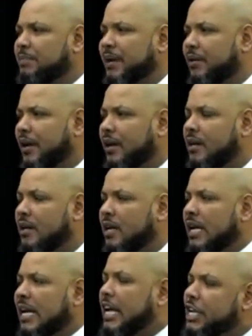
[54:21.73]
period
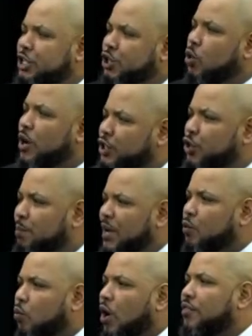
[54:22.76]
is going to be
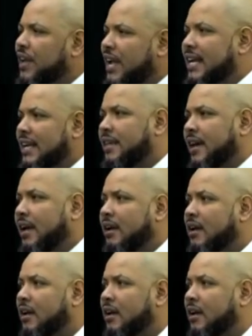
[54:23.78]
worth anything,